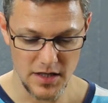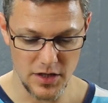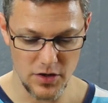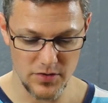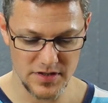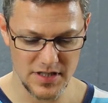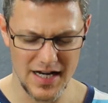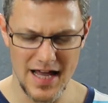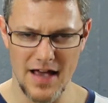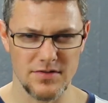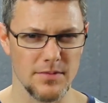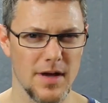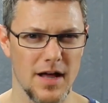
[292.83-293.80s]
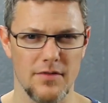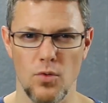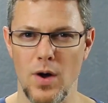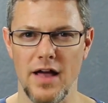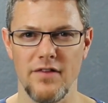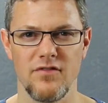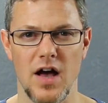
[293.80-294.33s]
you know, it's going to have some kind of a
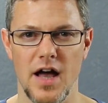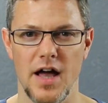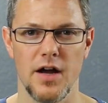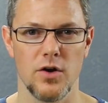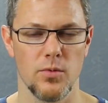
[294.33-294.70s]
Wi-Fi,